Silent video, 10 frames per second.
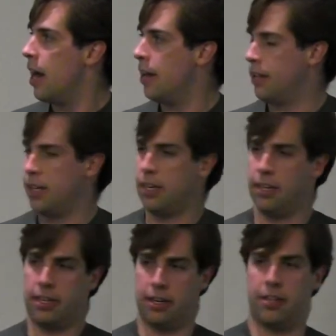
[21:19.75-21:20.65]
And the thing I'd
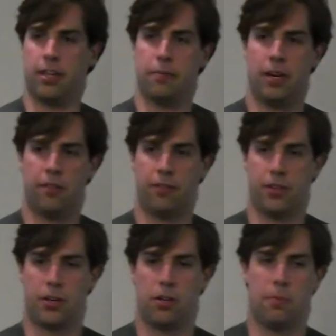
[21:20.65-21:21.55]
like you to think about for the
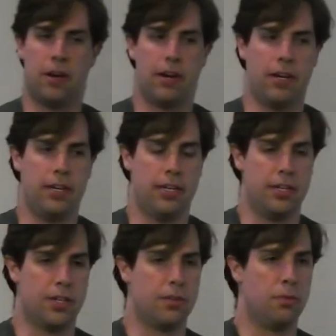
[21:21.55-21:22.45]
Turtlebot
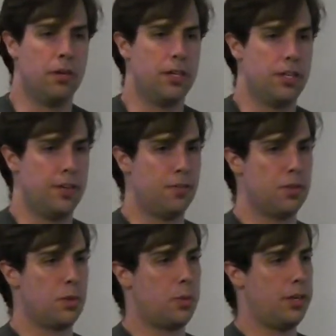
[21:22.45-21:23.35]
is, what is the
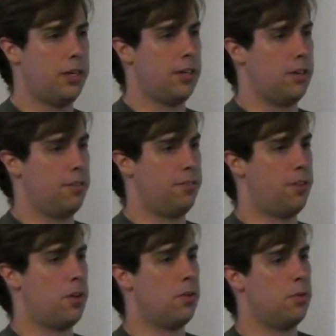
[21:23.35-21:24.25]
difference between a
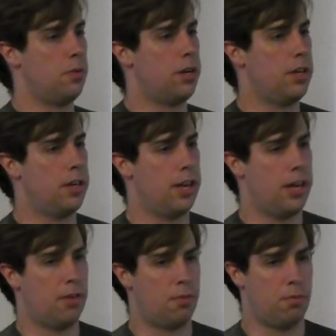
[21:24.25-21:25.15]
phone
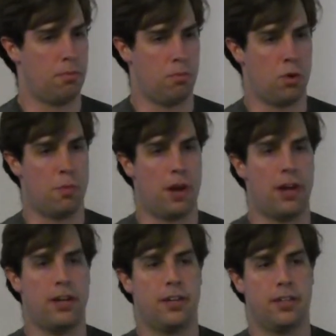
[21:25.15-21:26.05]
and a
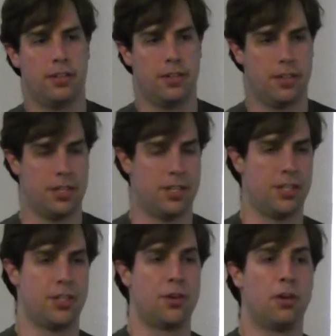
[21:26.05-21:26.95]
robot, such as
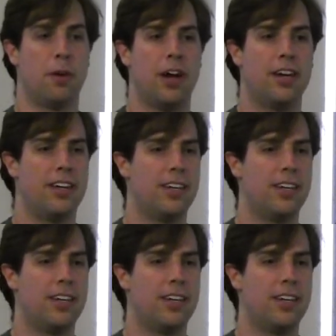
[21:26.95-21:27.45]
the Turtlebot?